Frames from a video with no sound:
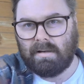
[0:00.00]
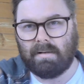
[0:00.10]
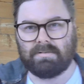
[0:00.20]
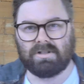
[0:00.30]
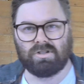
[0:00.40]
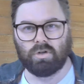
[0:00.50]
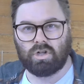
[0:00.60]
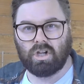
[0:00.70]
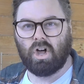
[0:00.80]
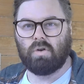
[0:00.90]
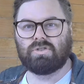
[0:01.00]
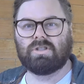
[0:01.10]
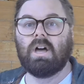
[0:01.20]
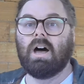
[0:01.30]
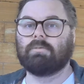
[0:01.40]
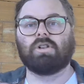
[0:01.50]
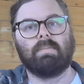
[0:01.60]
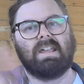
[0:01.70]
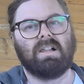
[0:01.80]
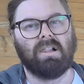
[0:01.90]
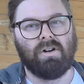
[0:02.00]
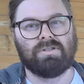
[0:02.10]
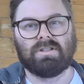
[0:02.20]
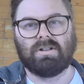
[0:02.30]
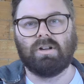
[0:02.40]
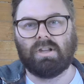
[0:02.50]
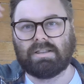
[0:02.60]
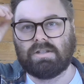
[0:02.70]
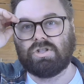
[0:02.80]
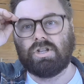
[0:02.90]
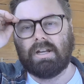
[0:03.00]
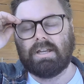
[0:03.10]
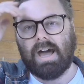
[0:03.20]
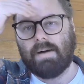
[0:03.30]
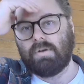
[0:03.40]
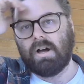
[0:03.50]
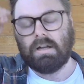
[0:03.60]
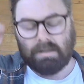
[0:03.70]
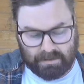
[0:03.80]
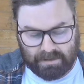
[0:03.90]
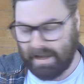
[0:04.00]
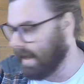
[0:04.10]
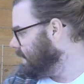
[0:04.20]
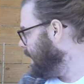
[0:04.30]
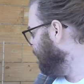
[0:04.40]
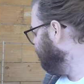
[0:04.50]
Yeah, I'm just too close. I'm trying to be close because I got like the shitty camera, and